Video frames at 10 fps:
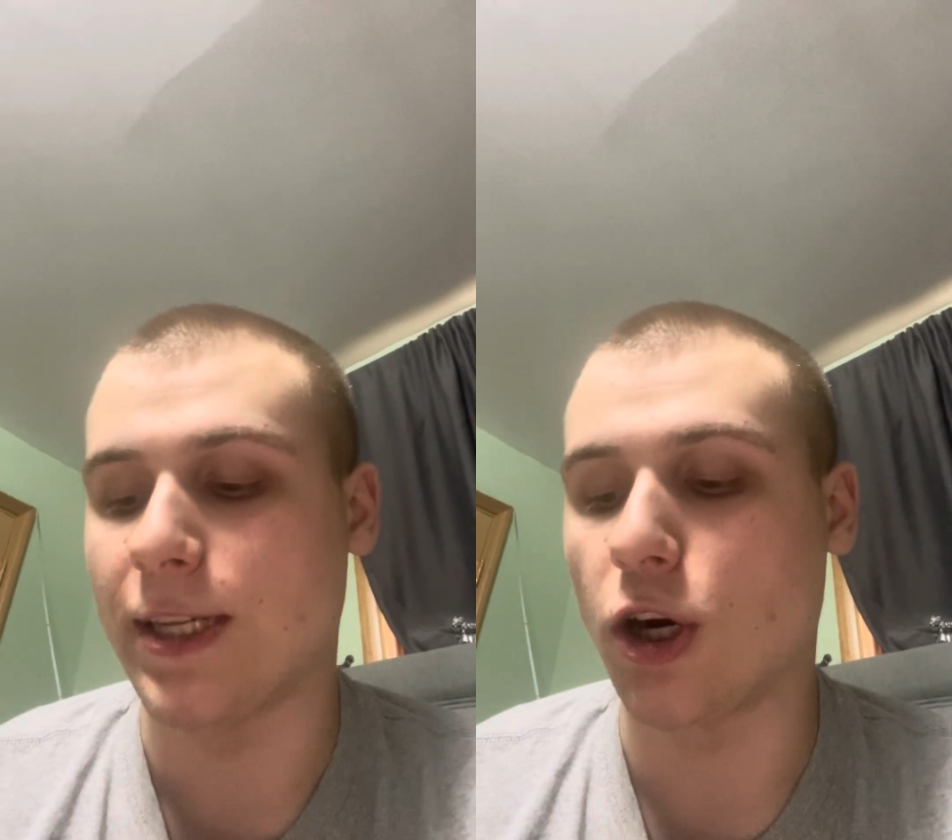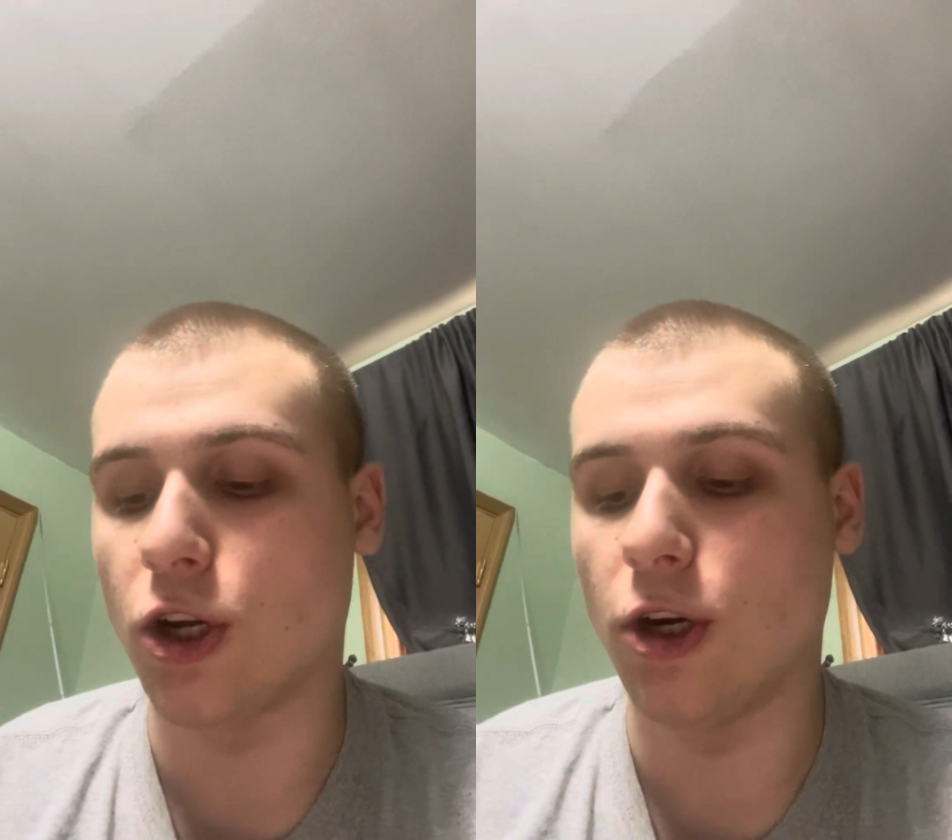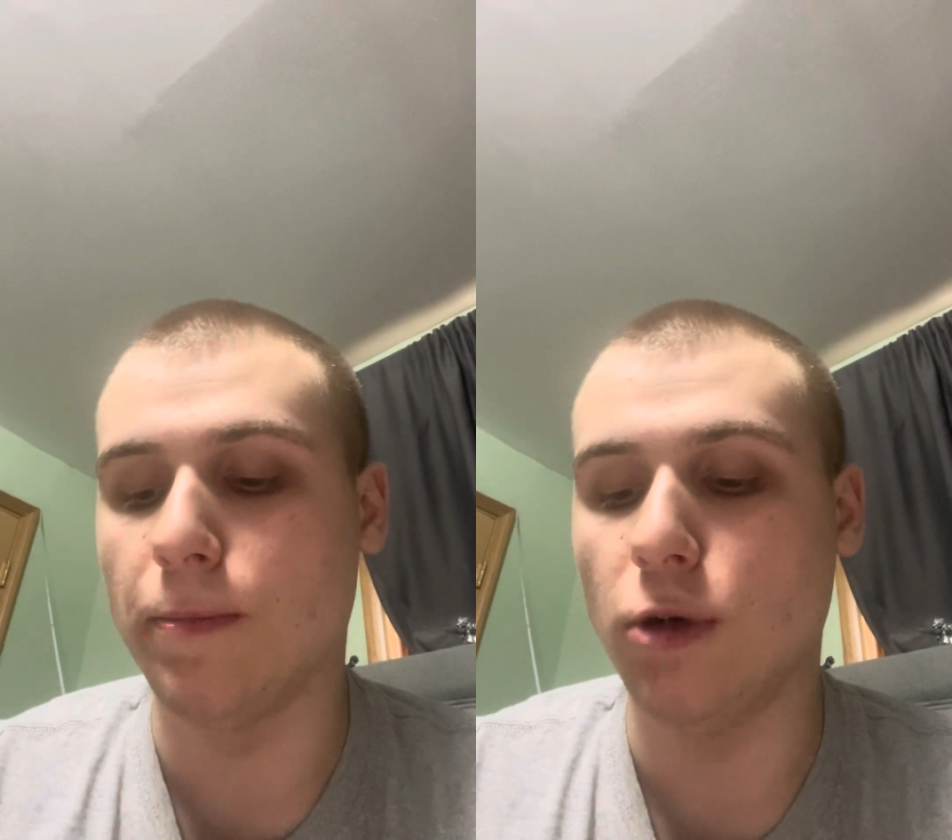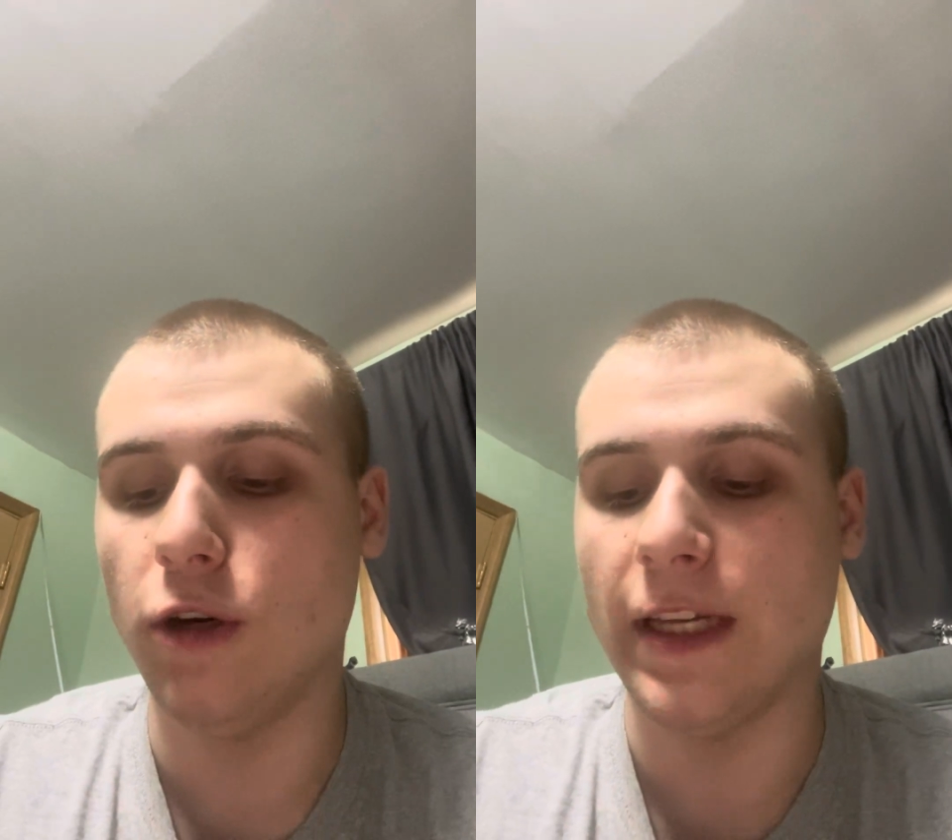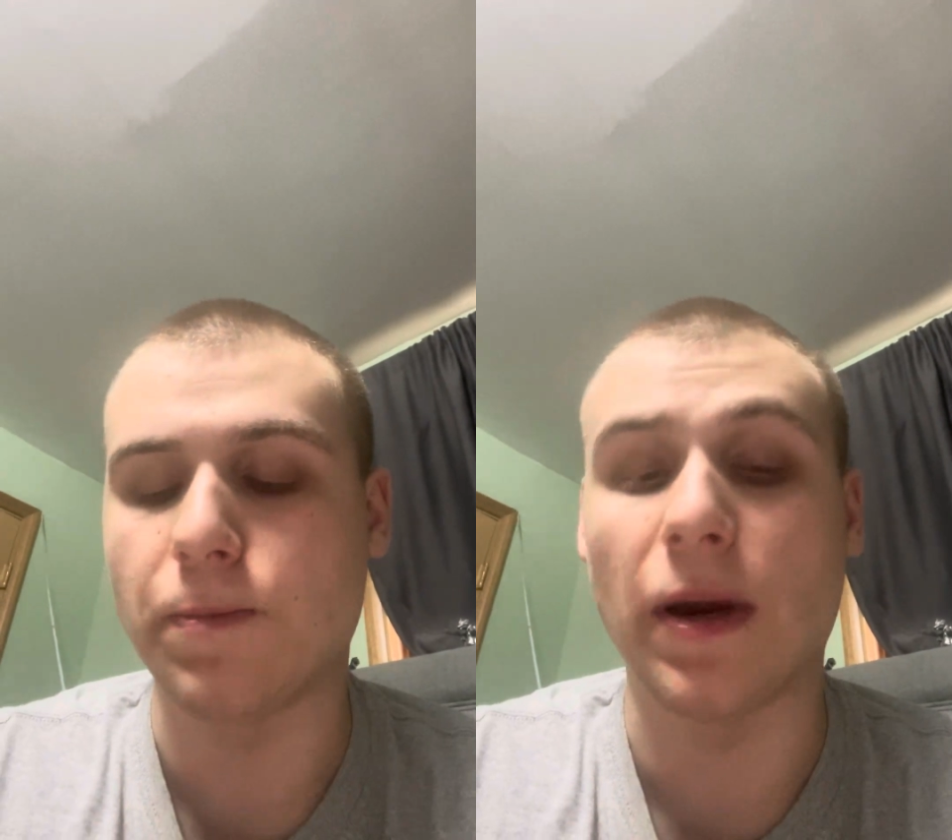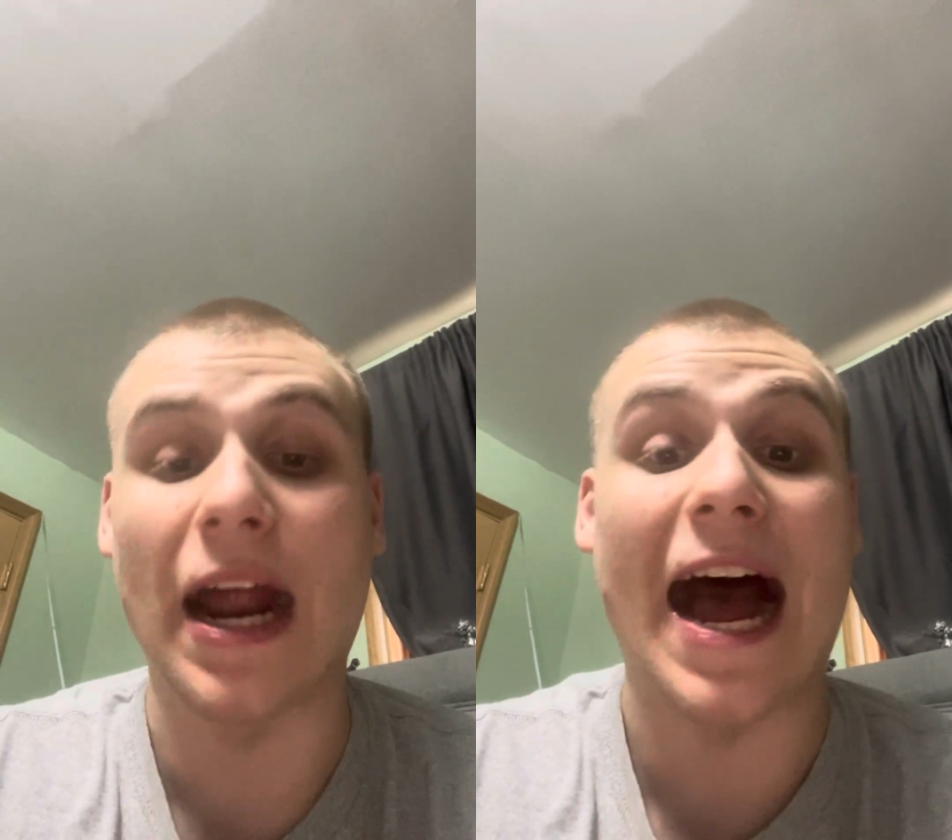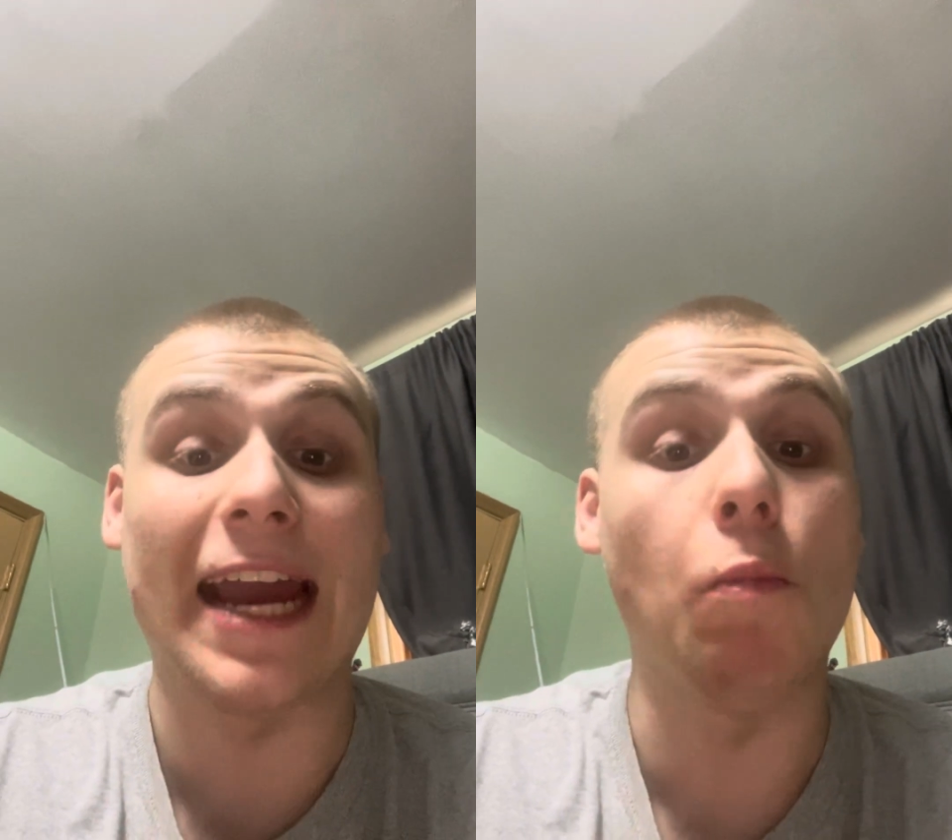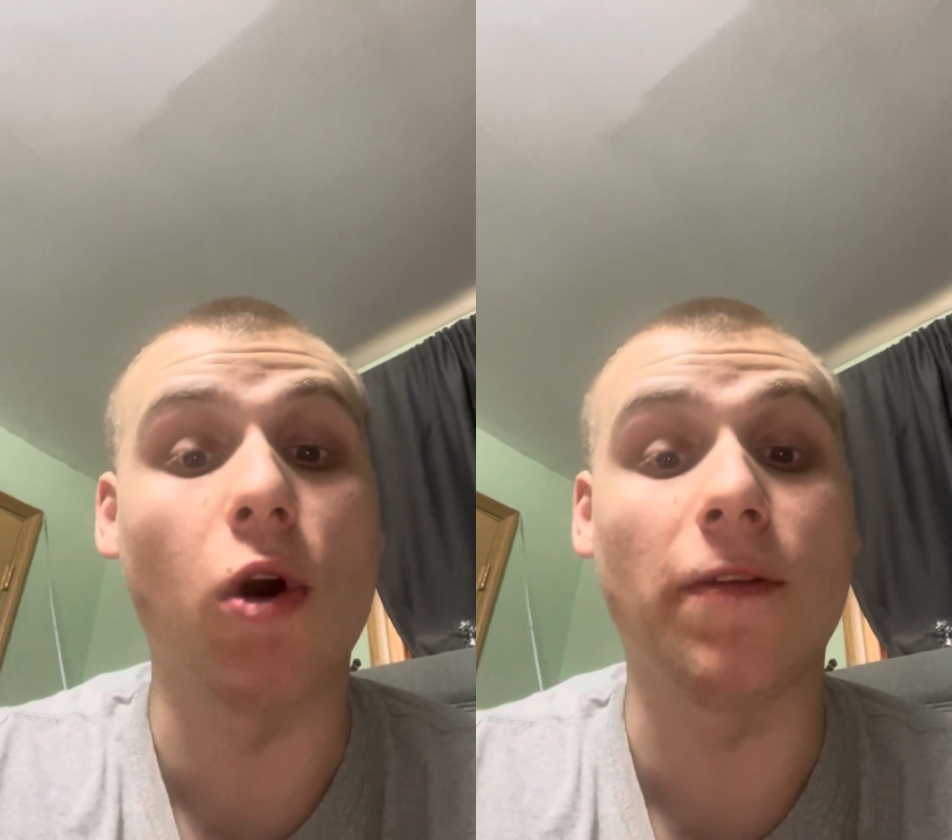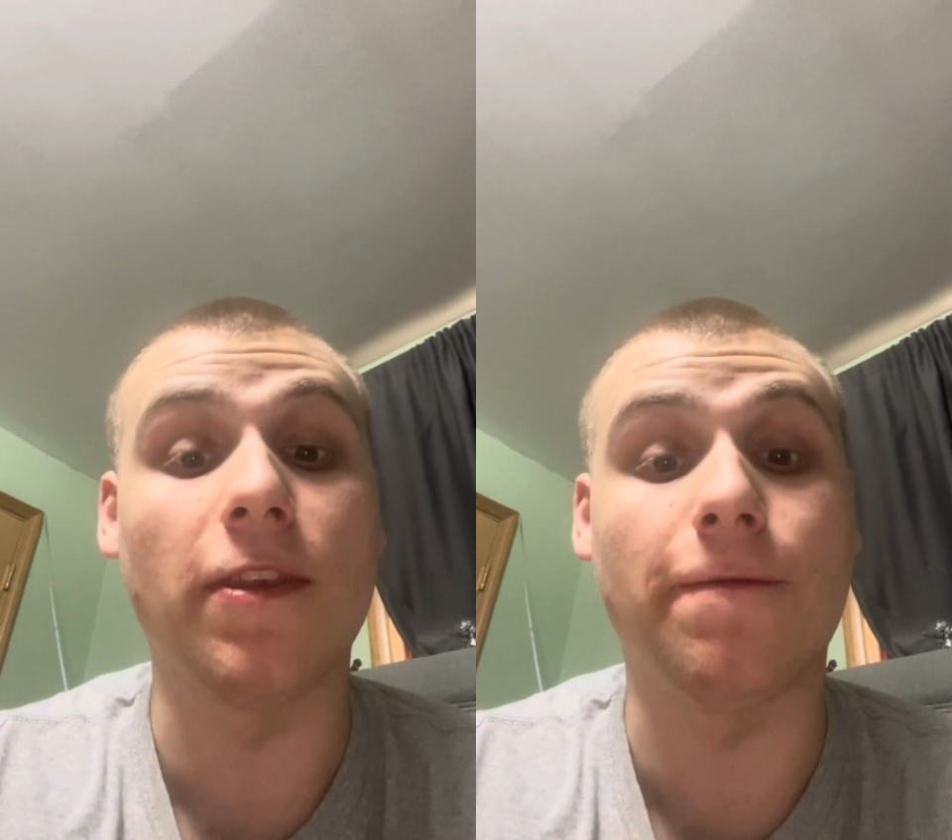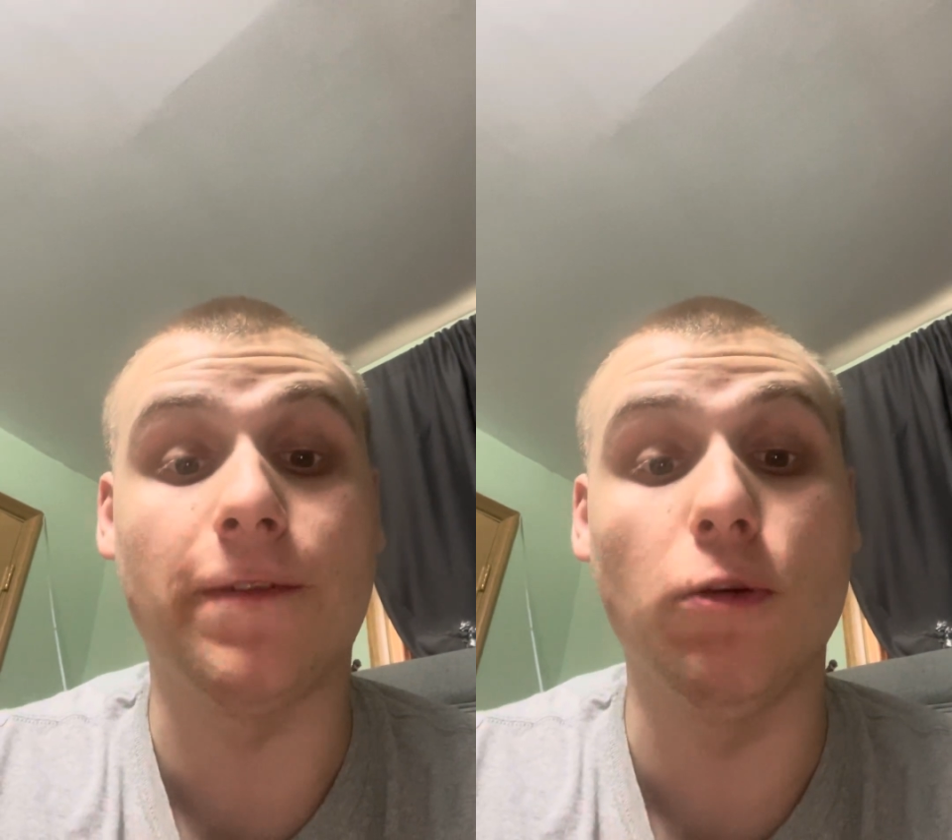They're good movies, but I am one of
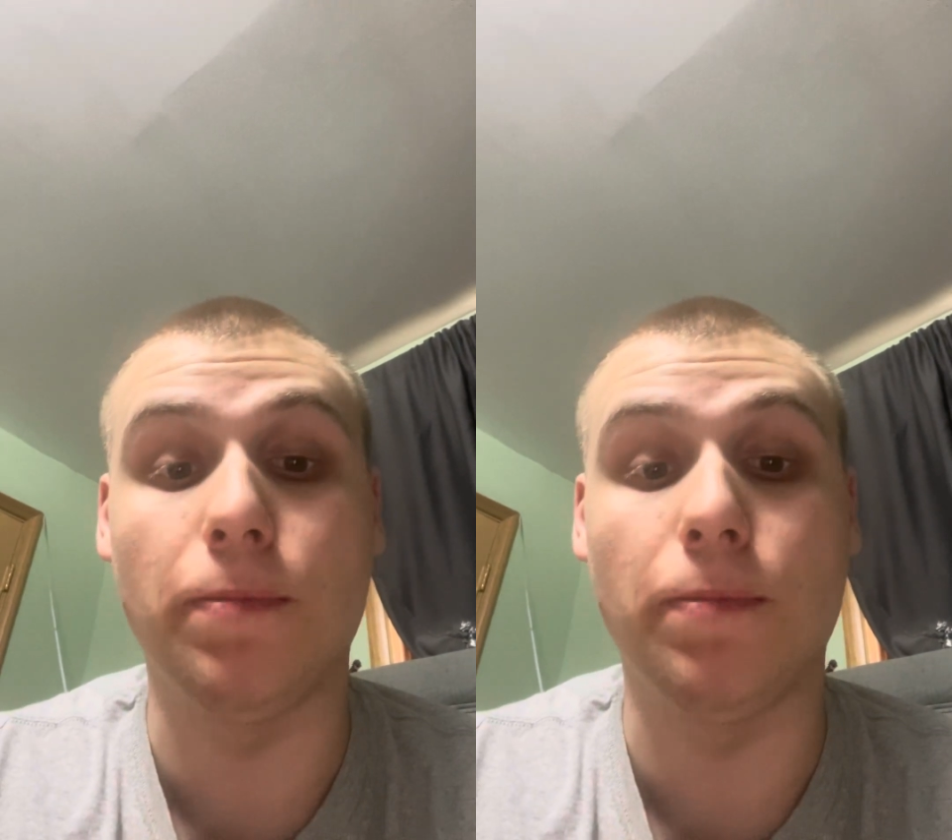the few